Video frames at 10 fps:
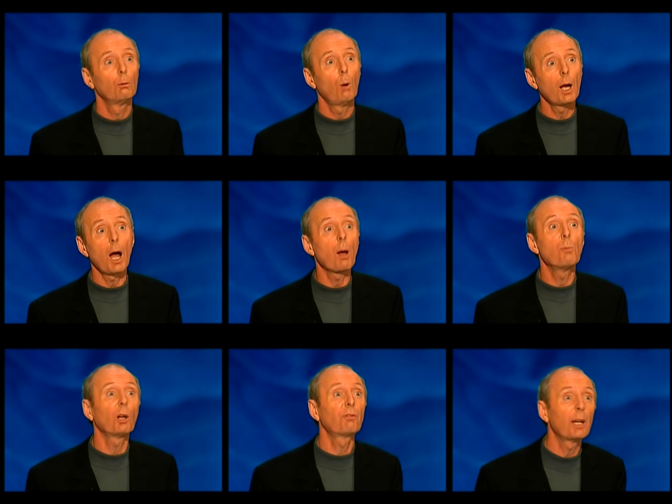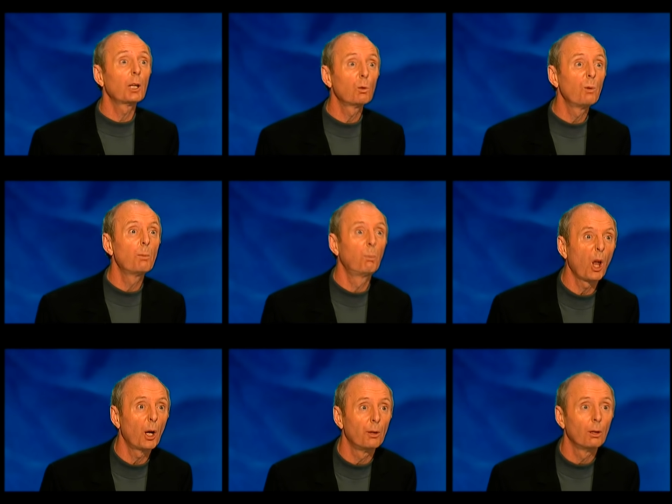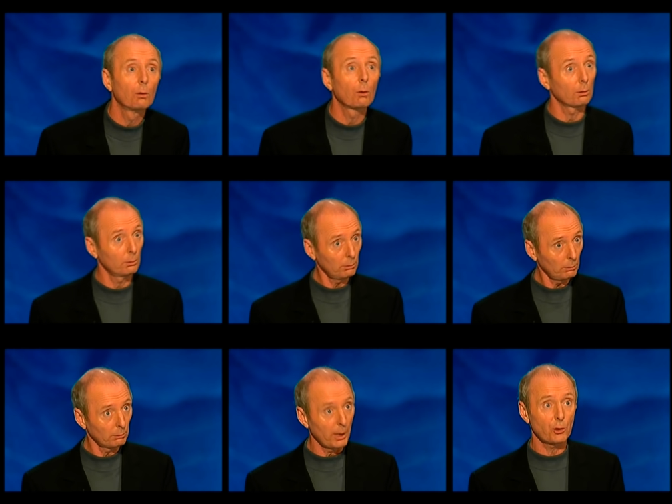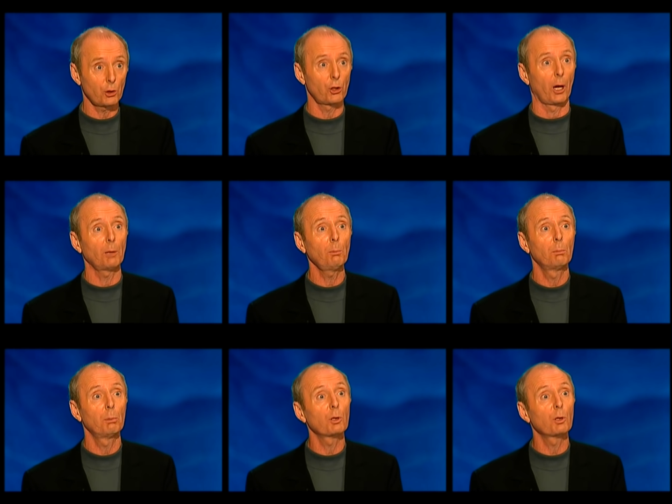Why? I'm not very good with blood. Oh, that's a shame,